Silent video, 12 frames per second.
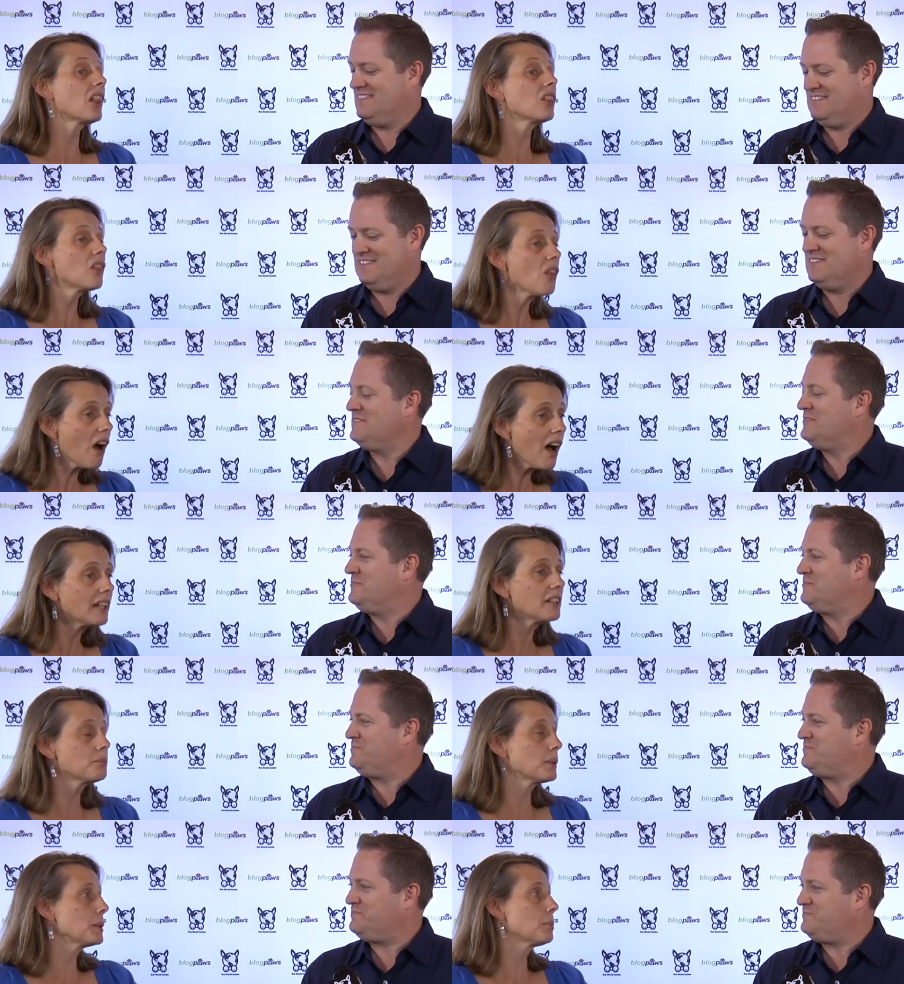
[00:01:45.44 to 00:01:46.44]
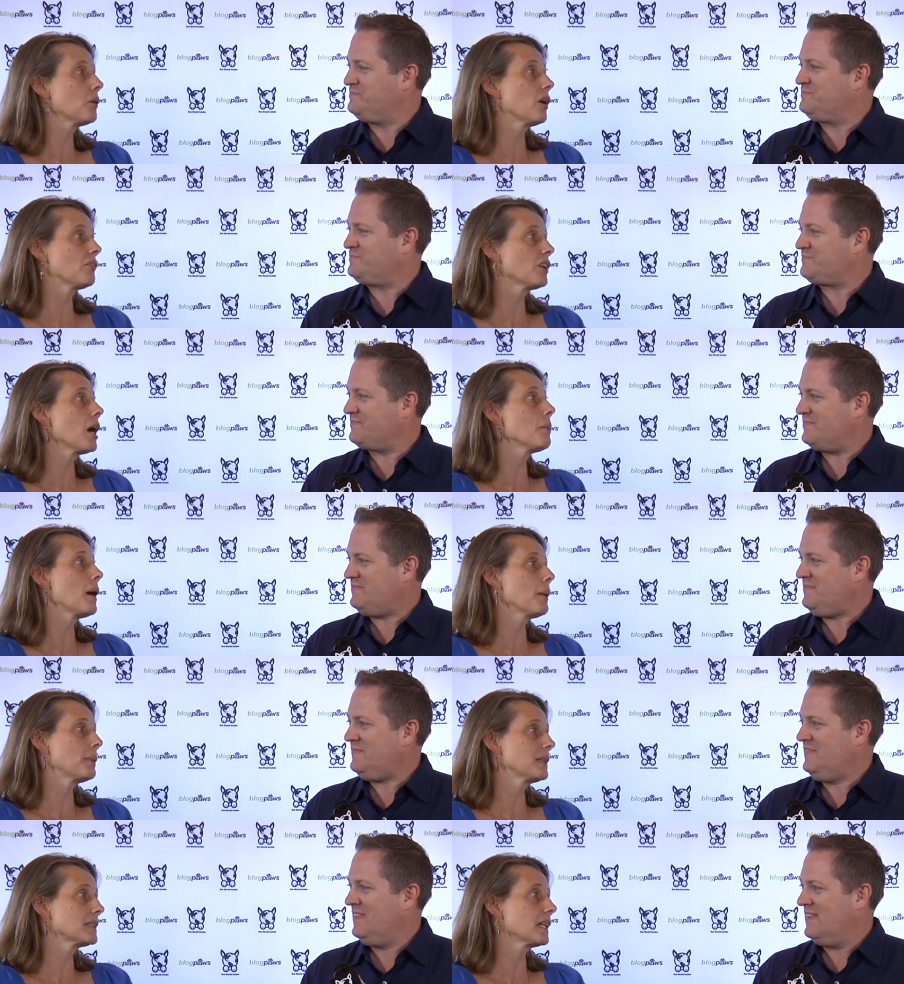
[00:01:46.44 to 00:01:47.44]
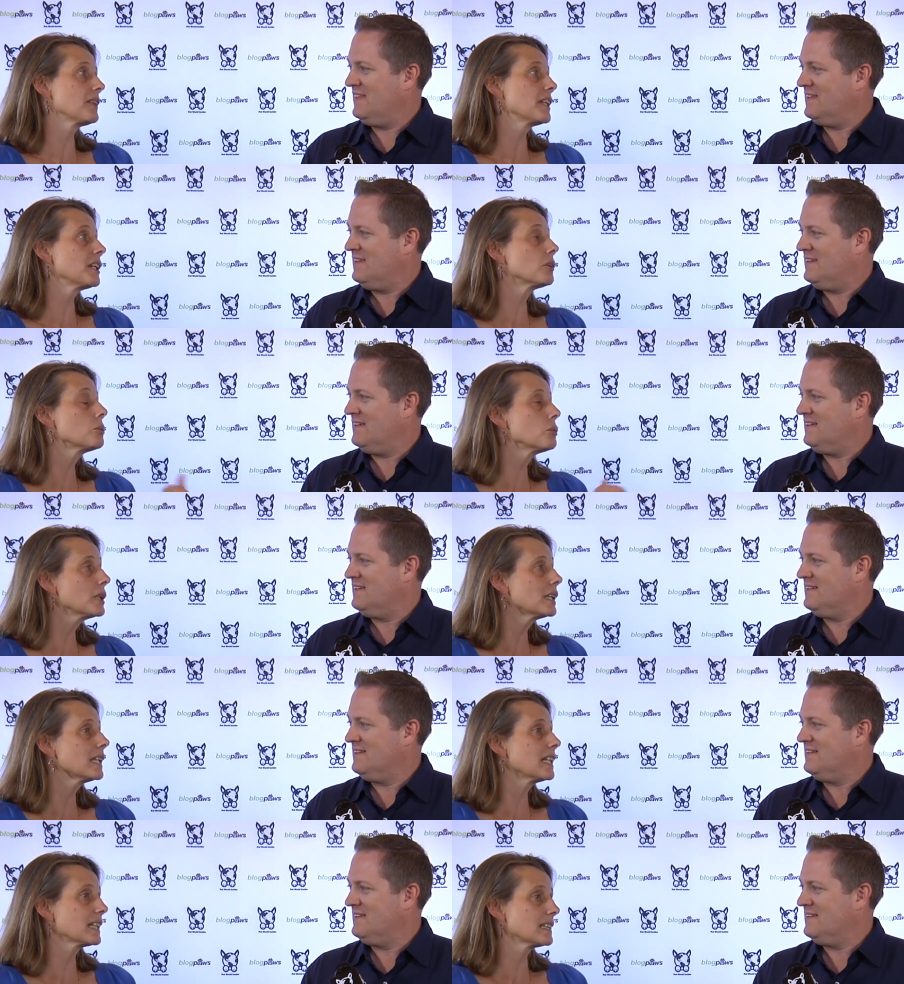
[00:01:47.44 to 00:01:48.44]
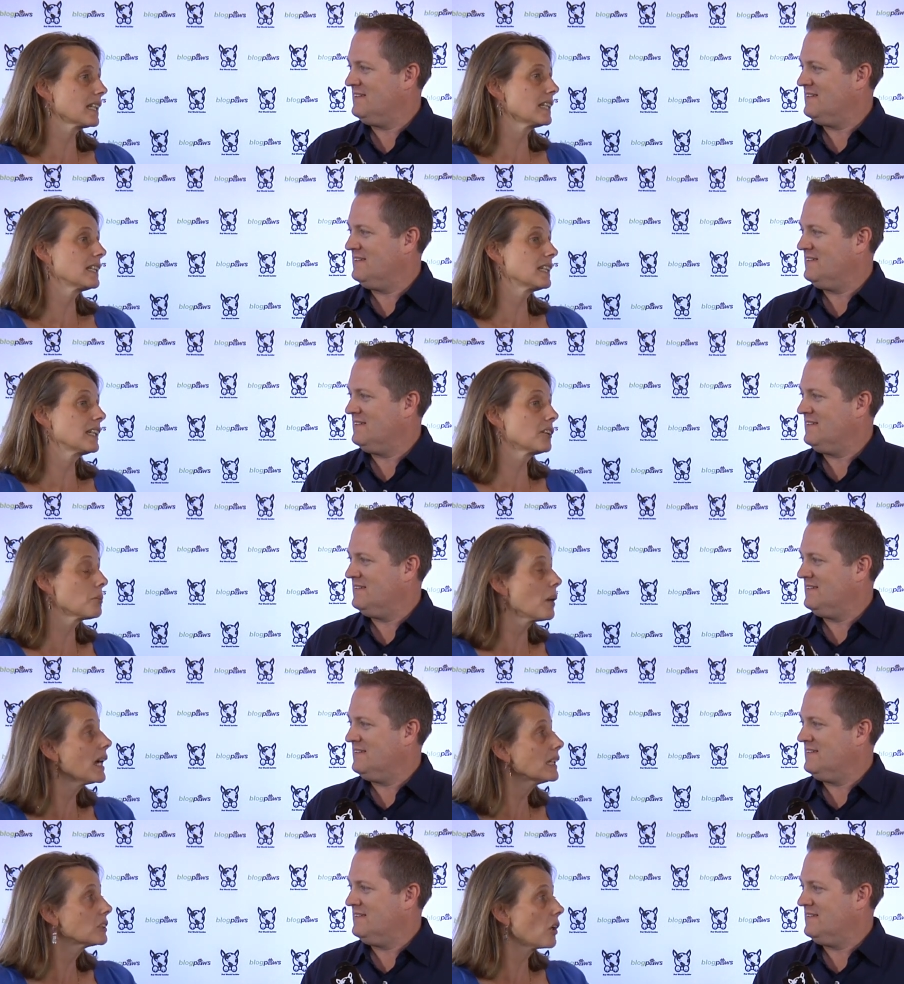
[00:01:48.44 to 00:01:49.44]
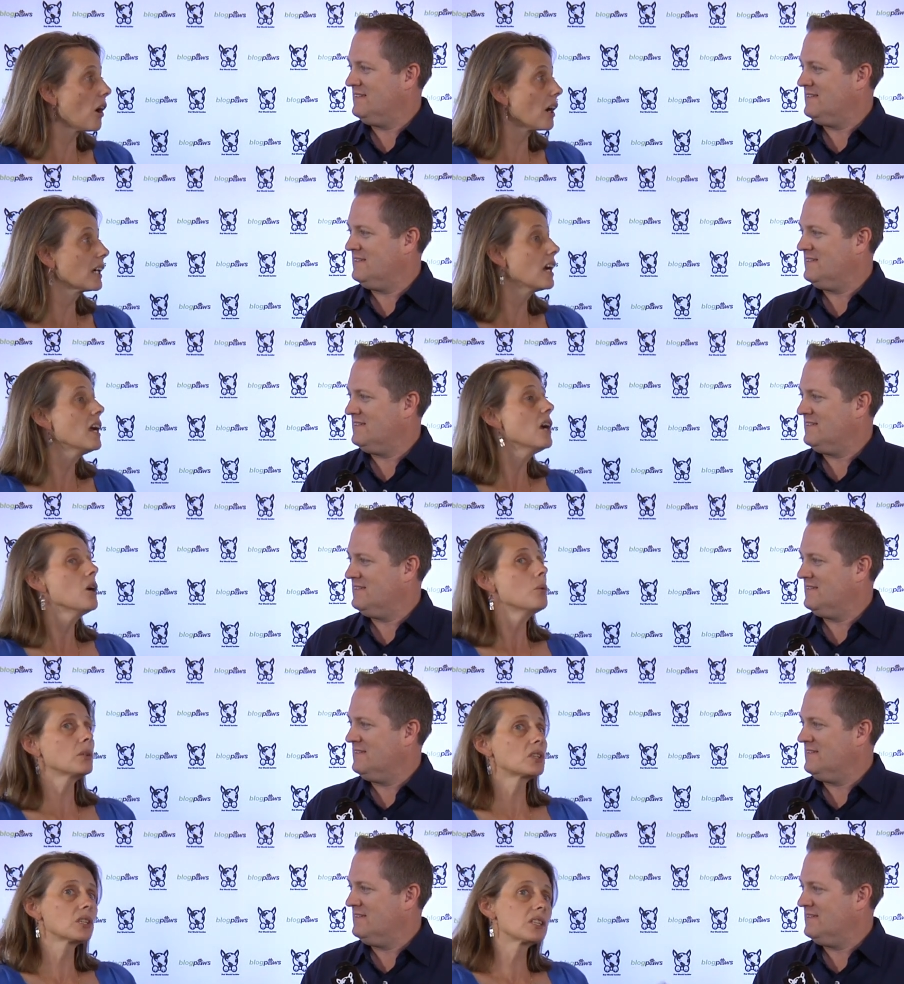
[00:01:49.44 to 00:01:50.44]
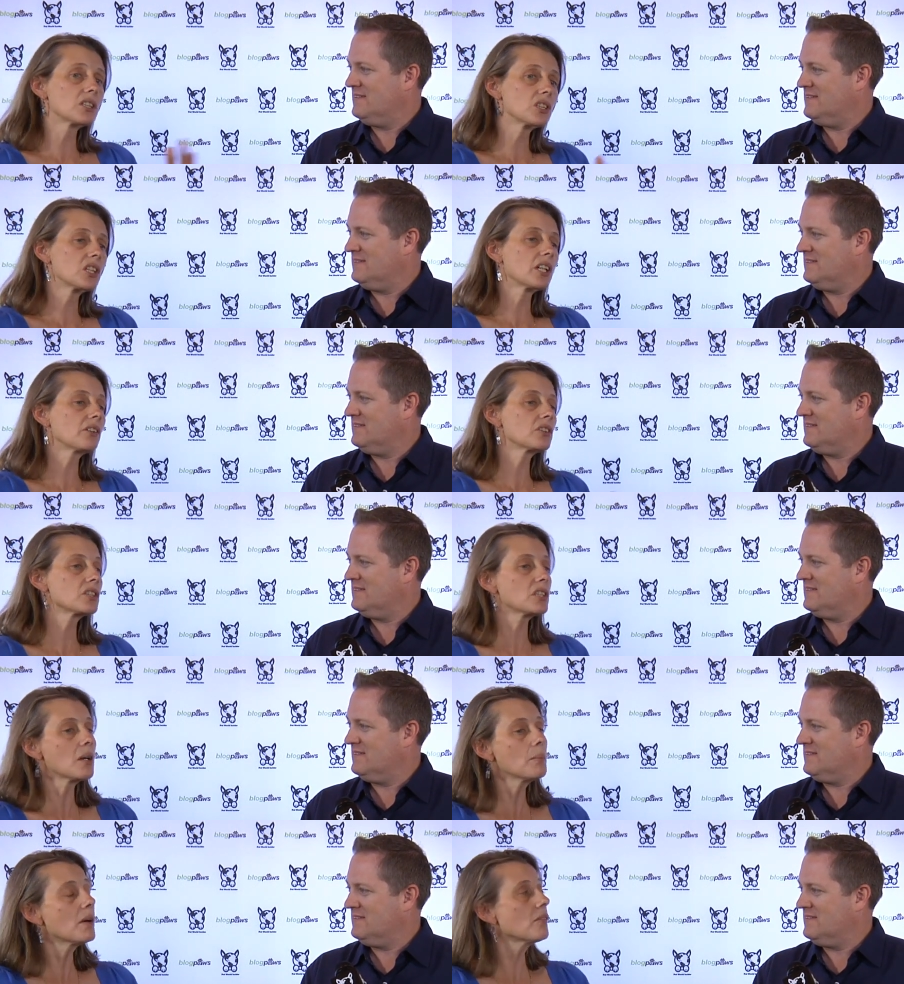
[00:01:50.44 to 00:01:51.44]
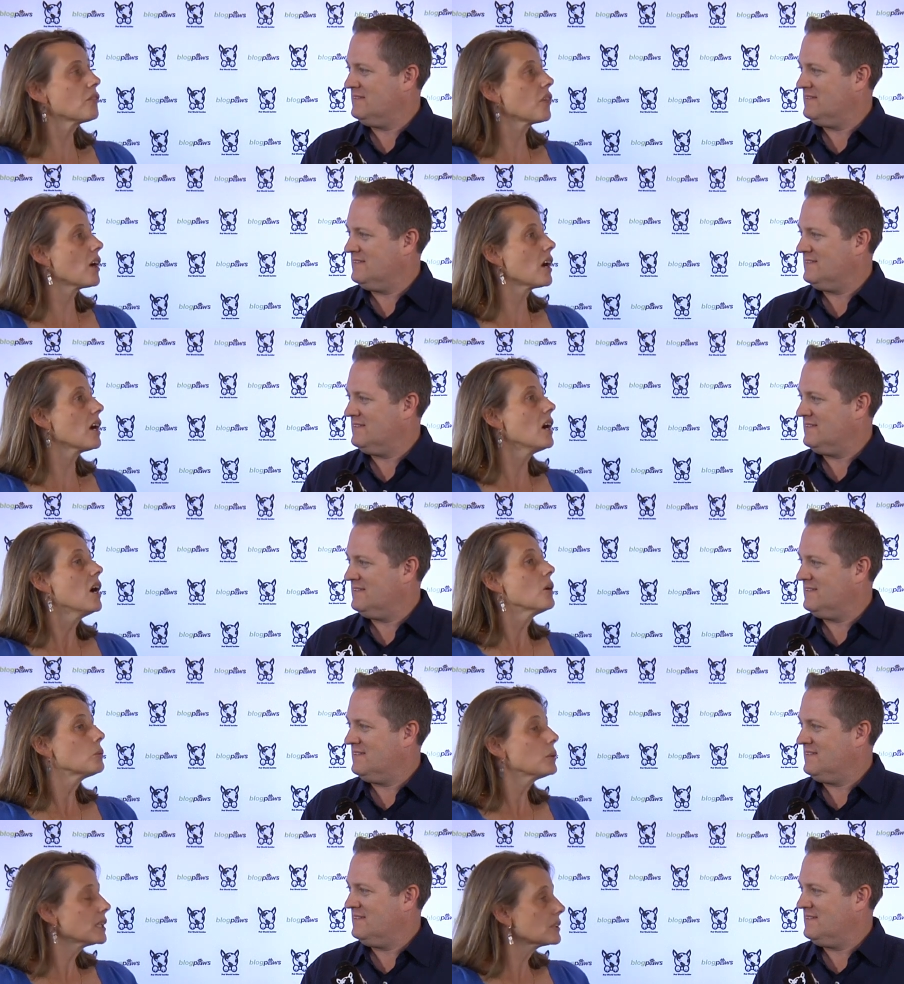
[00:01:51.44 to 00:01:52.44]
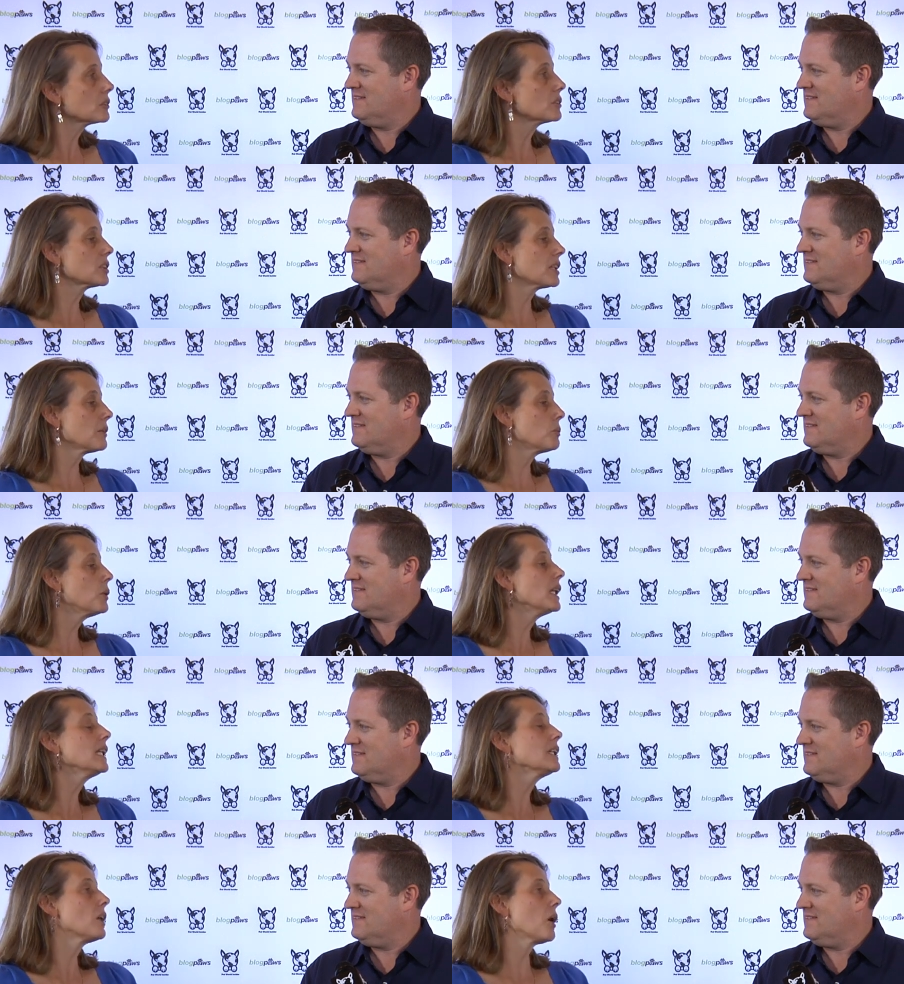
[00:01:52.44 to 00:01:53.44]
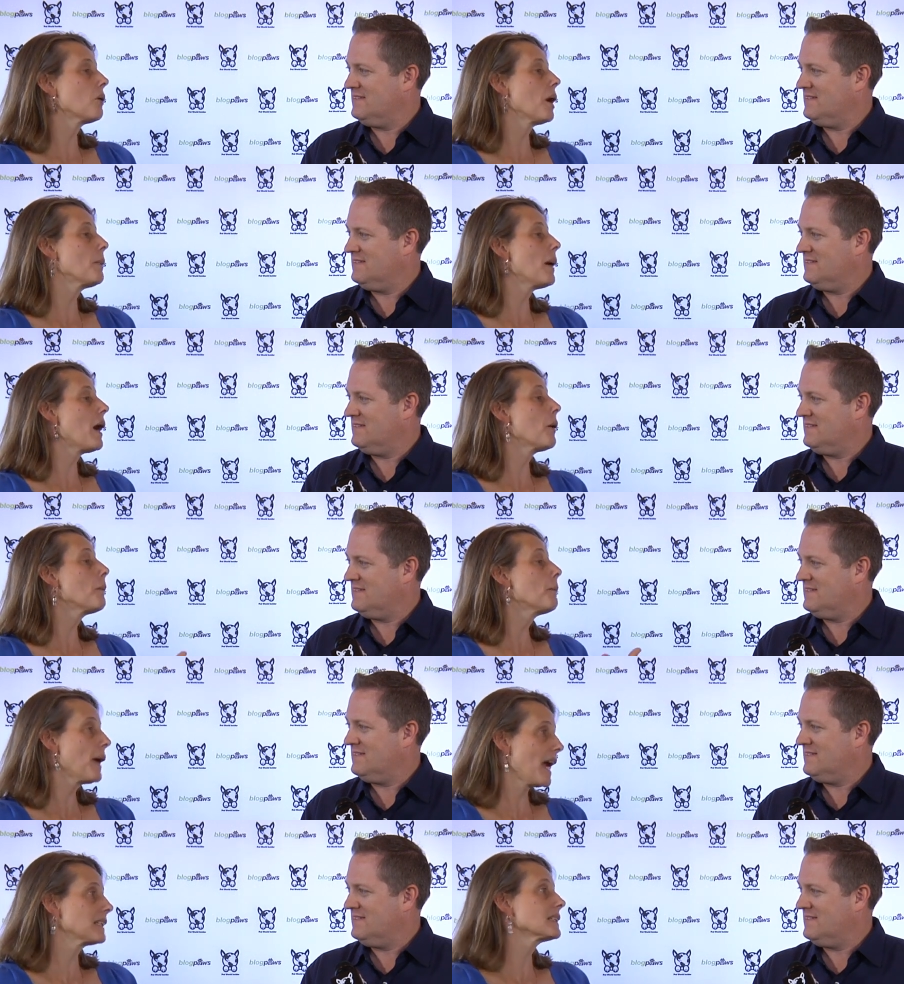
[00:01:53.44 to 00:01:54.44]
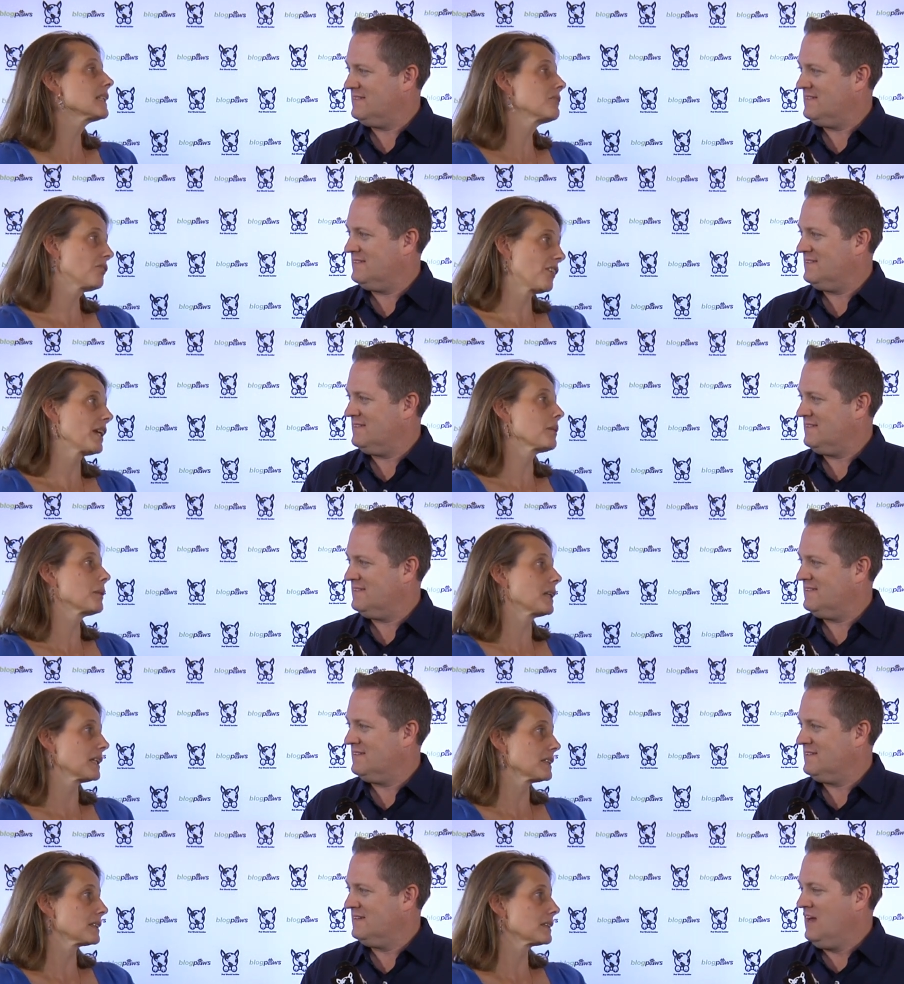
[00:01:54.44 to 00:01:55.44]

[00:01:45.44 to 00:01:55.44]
Speaker 1: A lot of people have come up and said they are really excited to hear my talk, which is to share some of the research that we know about pets and family.